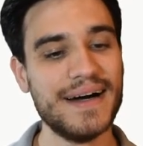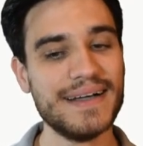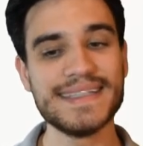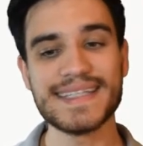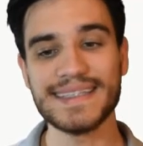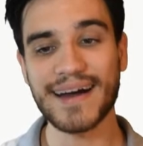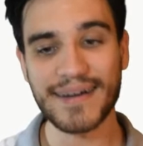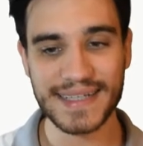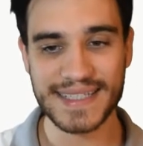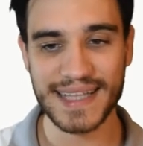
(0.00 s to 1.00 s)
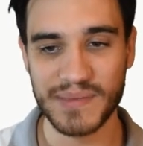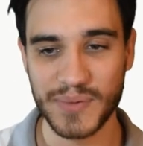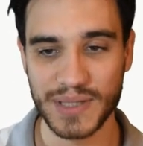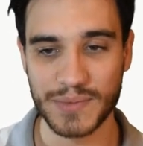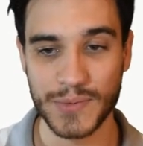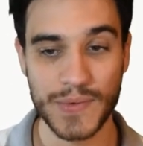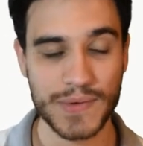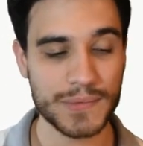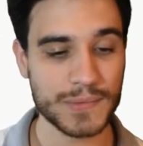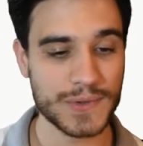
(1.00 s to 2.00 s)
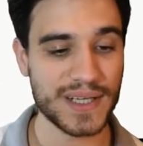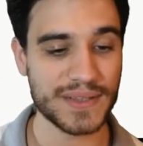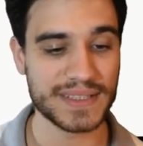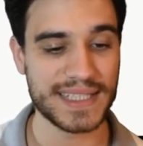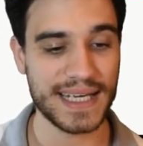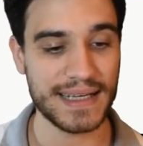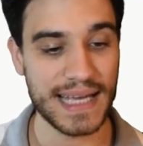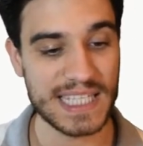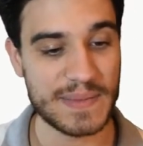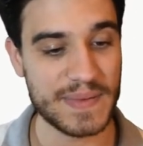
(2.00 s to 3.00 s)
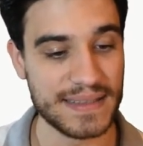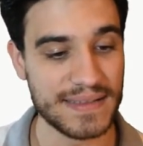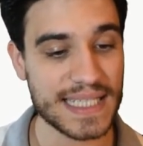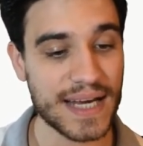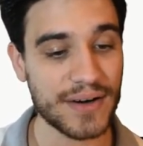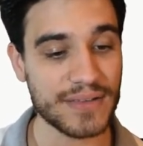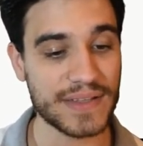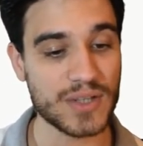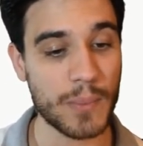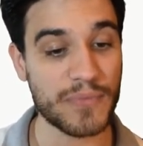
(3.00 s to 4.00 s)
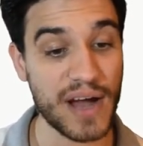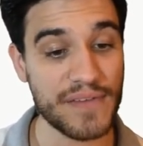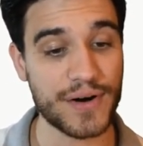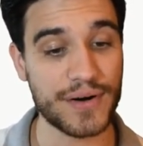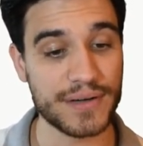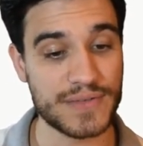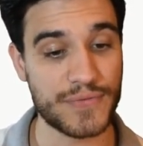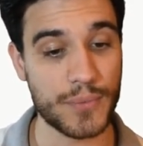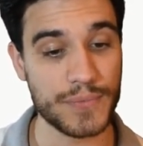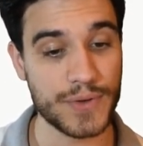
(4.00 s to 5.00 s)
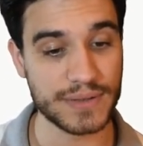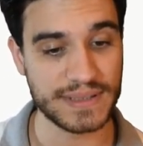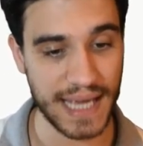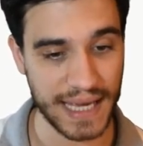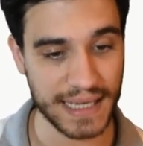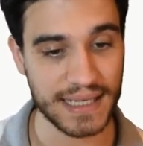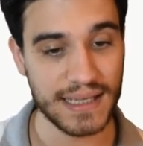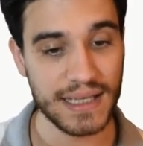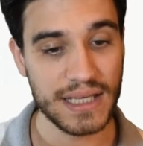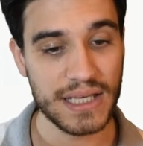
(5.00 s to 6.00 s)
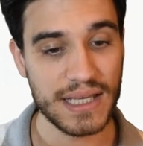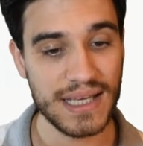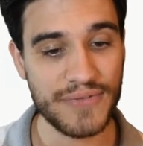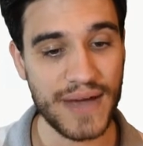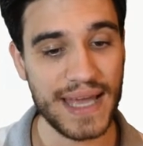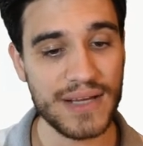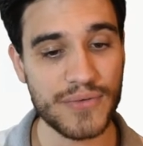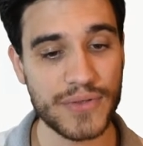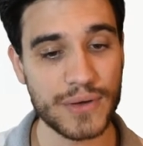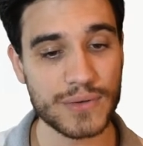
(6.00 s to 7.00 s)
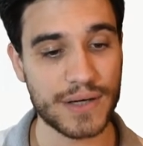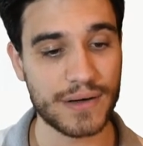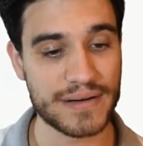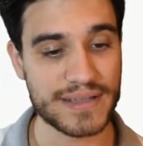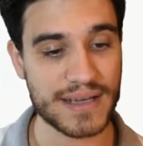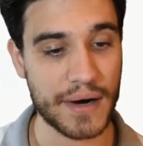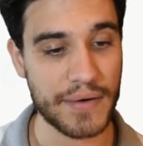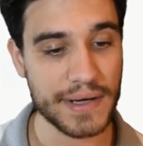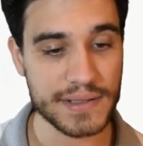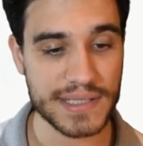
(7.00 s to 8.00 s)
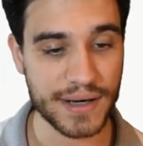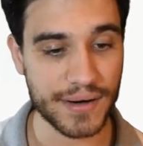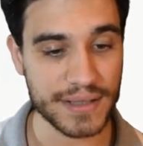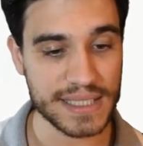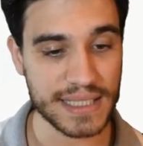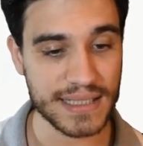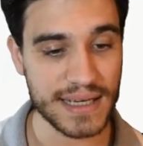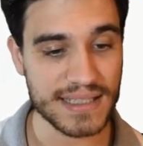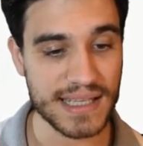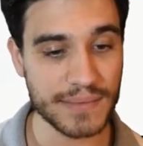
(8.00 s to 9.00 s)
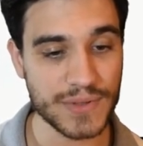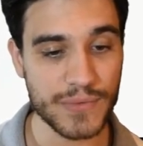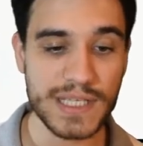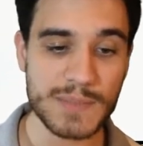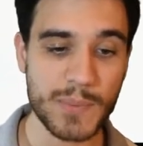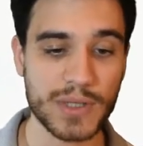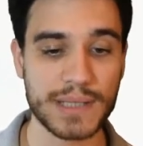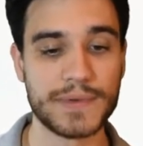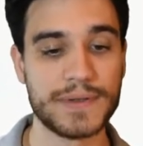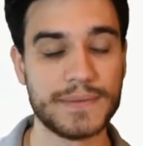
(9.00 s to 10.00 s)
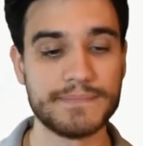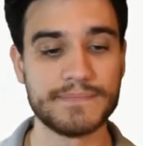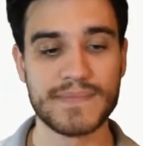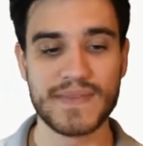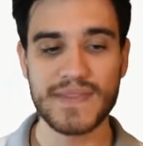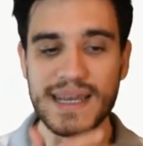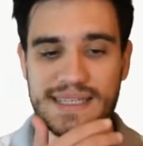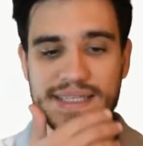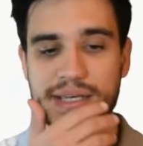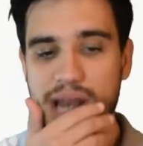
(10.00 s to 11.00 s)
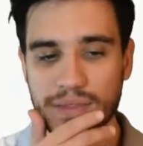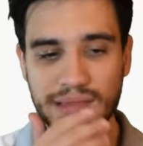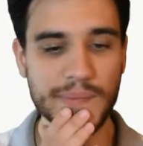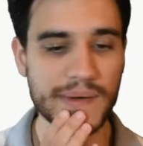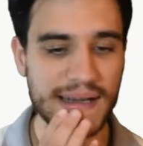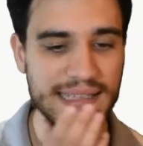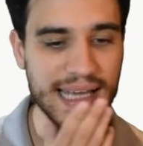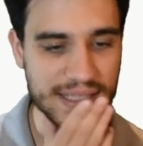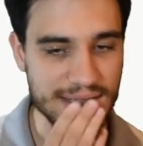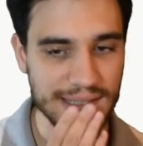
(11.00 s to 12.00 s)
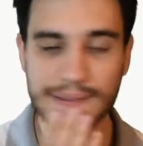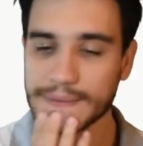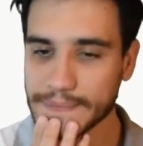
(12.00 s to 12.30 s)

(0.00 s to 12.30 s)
It is a Darkness type Pokemon with 210 HP. Discard the top 5 cards from your deck. If any of those cards are energy cards, attach them to this Pokemon. That is not that bad, actually.